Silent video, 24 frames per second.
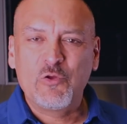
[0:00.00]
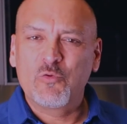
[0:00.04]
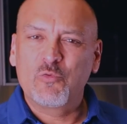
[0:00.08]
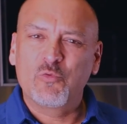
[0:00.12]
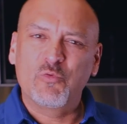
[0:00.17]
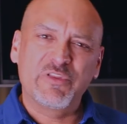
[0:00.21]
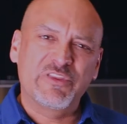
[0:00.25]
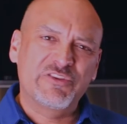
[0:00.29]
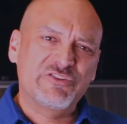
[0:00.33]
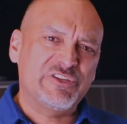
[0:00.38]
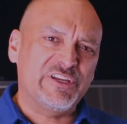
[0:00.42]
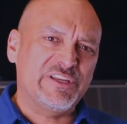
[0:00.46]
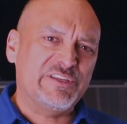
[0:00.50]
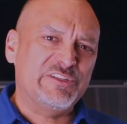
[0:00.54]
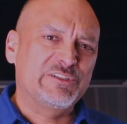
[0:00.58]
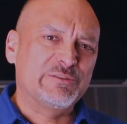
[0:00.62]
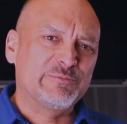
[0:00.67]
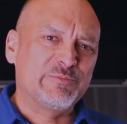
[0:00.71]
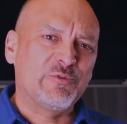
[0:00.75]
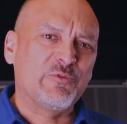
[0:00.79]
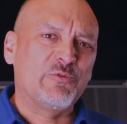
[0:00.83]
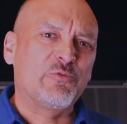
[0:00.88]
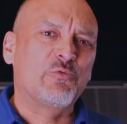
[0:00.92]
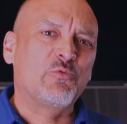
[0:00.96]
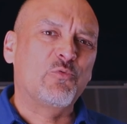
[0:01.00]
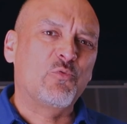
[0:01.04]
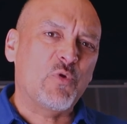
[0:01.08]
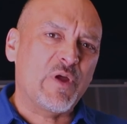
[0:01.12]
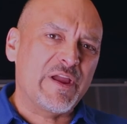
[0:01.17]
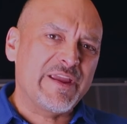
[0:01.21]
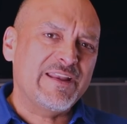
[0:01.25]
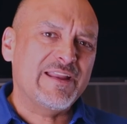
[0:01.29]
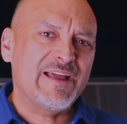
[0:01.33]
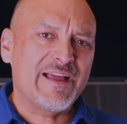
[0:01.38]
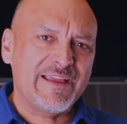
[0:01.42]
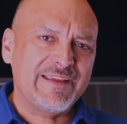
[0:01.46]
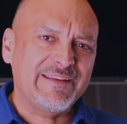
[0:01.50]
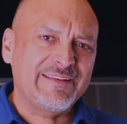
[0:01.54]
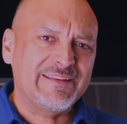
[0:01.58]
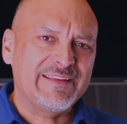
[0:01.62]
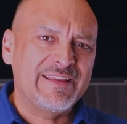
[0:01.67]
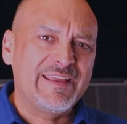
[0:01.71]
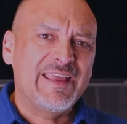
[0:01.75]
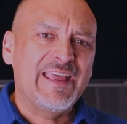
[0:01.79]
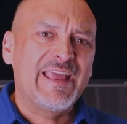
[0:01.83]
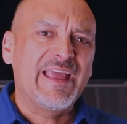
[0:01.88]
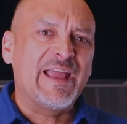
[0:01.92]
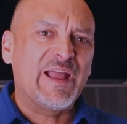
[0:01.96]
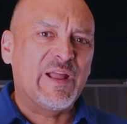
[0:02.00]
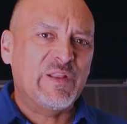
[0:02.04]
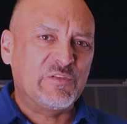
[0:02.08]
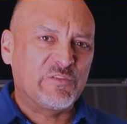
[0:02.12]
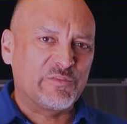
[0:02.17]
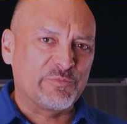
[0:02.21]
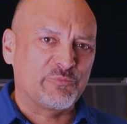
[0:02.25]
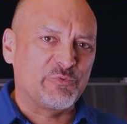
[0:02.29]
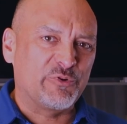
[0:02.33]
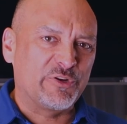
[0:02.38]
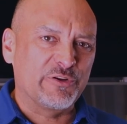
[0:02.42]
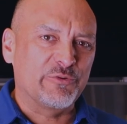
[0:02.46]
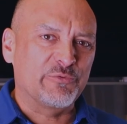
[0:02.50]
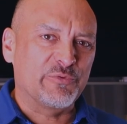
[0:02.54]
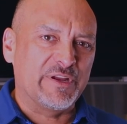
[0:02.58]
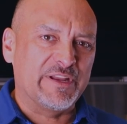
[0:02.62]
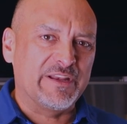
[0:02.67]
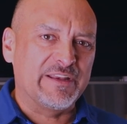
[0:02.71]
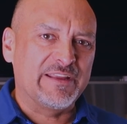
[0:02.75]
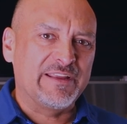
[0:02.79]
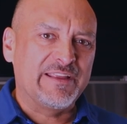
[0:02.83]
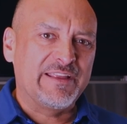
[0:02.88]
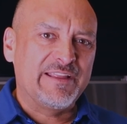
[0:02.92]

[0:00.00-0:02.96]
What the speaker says: with changeable ride height and spring rate.